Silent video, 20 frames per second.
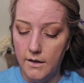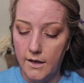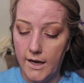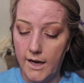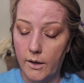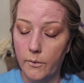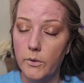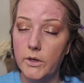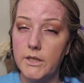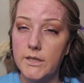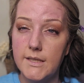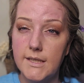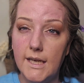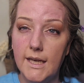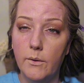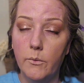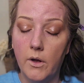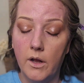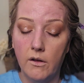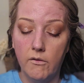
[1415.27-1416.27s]
I want to see
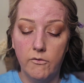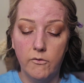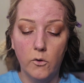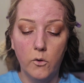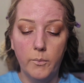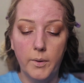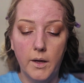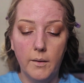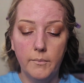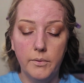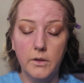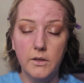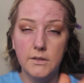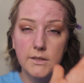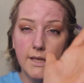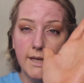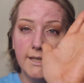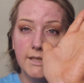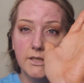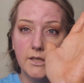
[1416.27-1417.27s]
what a full pump looks
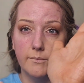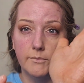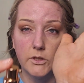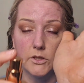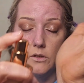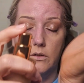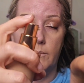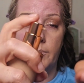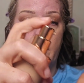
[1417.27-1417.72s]
like, so I'm just going to